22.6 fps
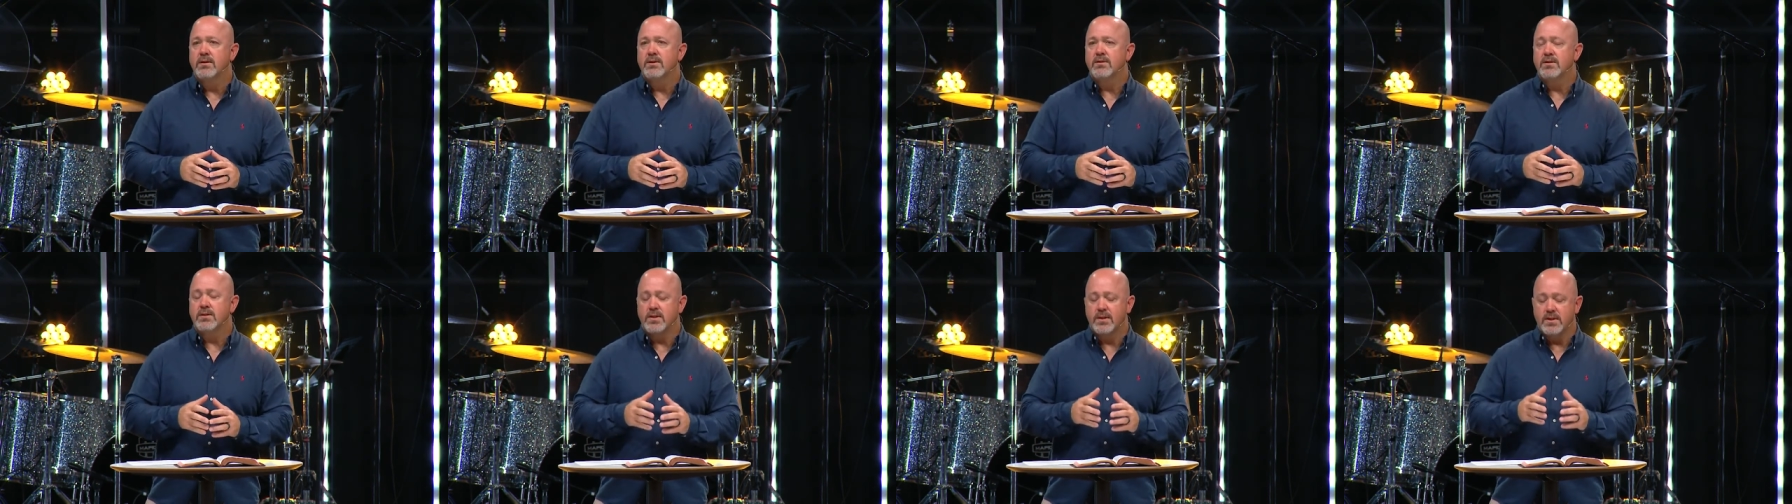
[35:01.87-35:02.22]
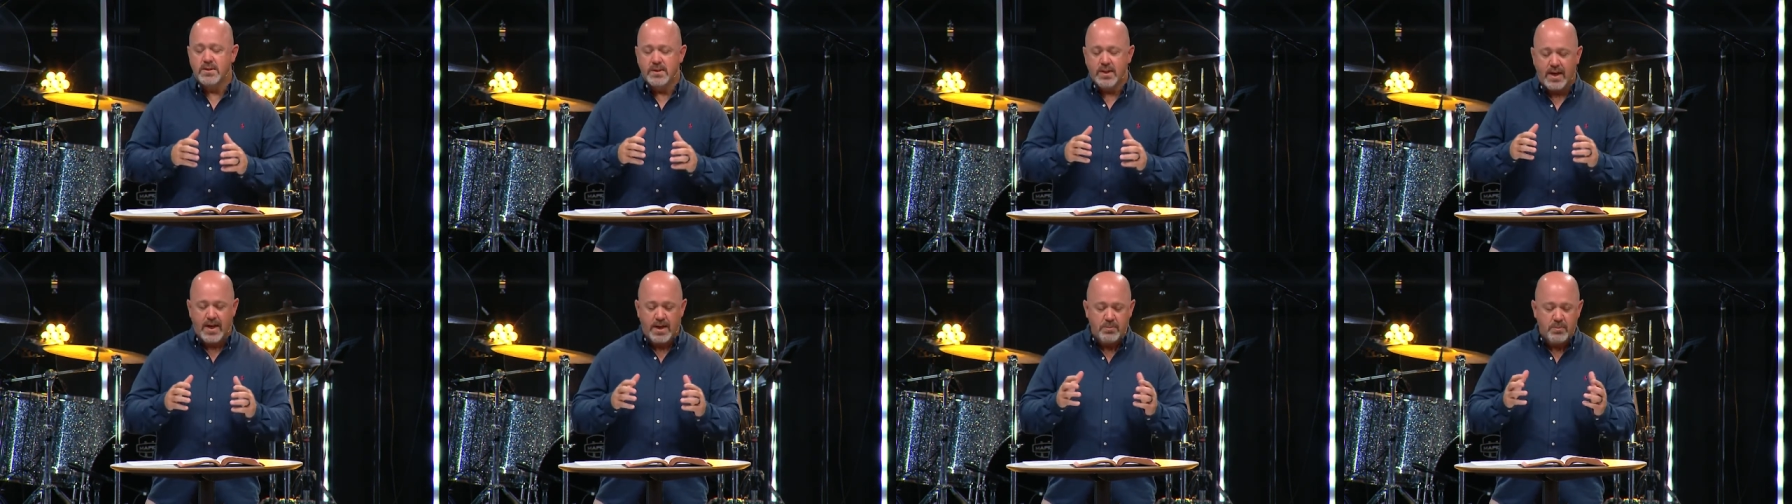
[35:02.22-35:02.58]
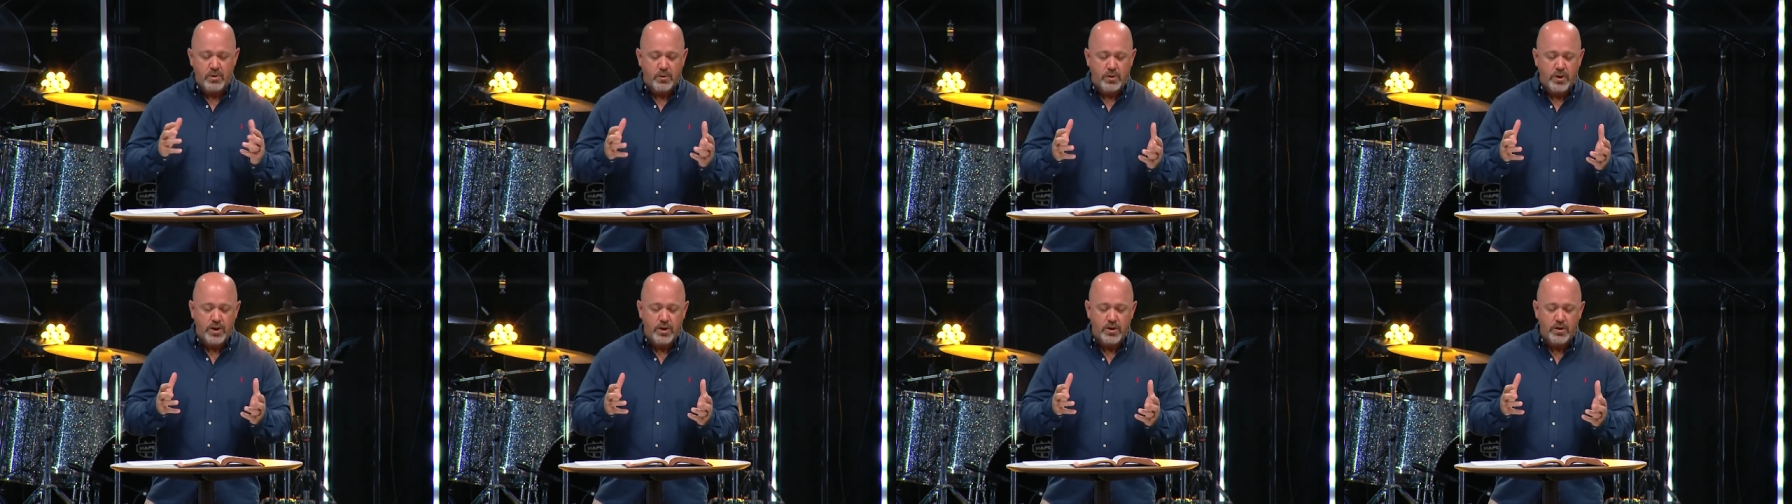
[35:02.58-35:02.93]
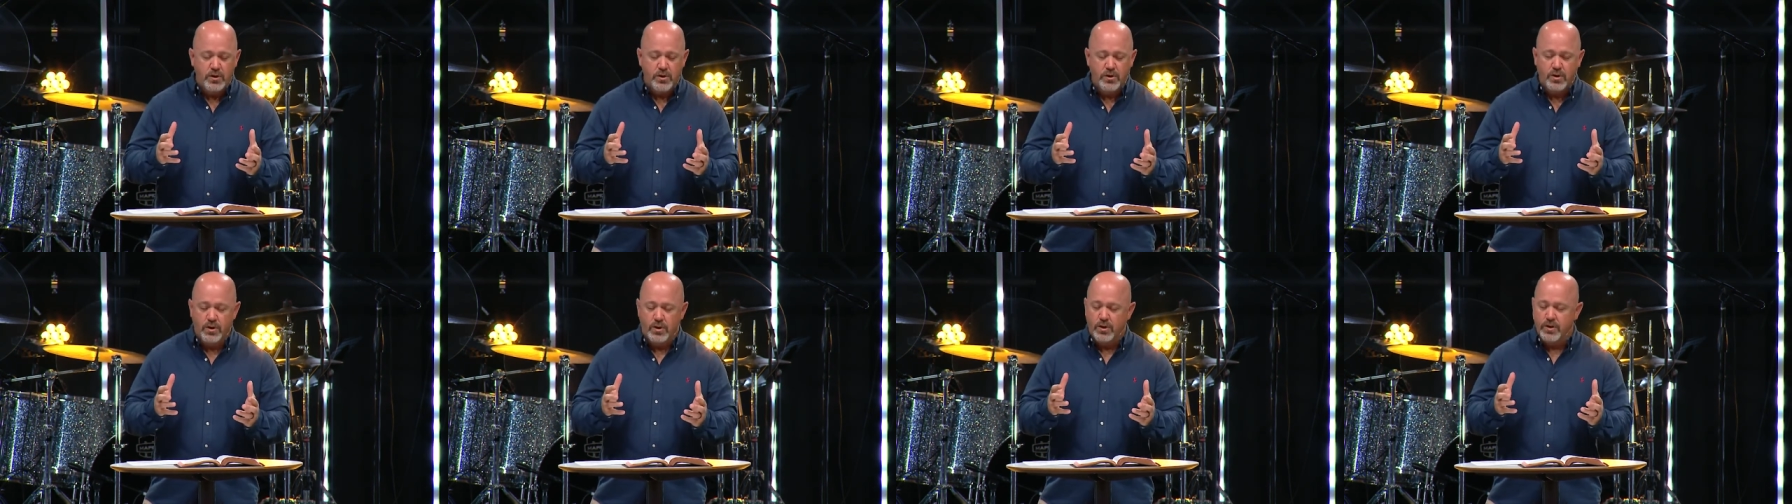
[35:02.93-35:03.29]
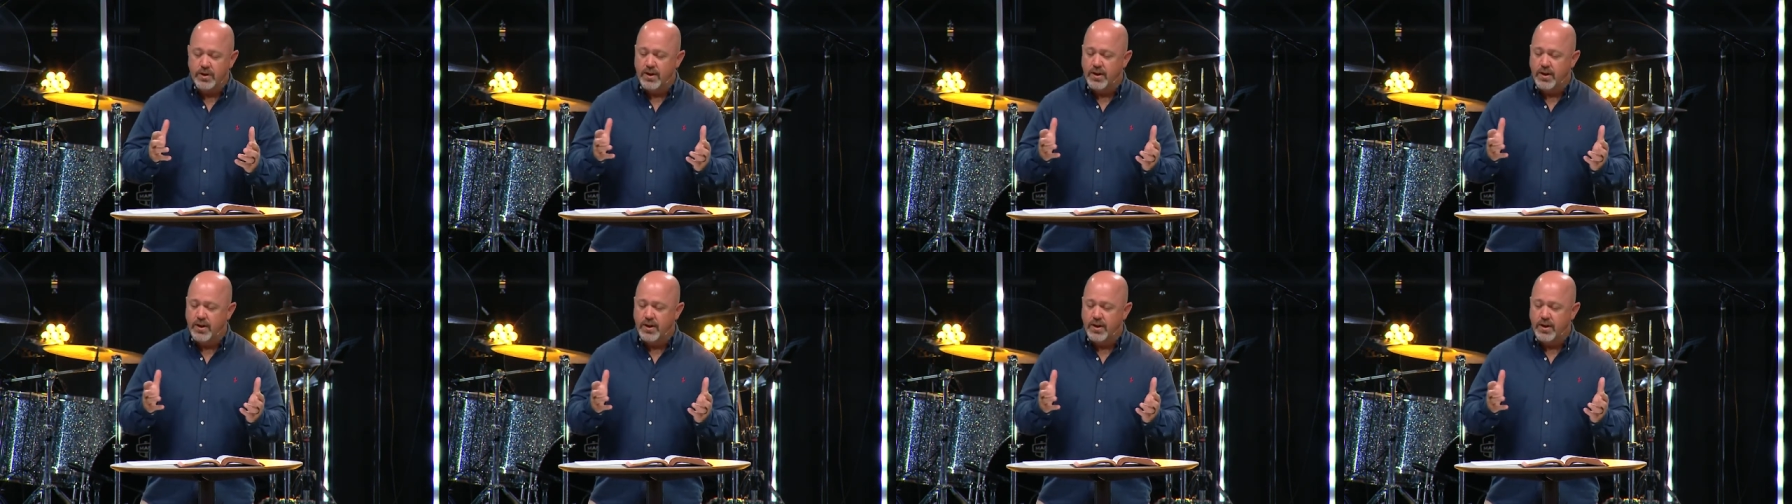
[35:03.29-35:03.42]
Is it a time of renewal?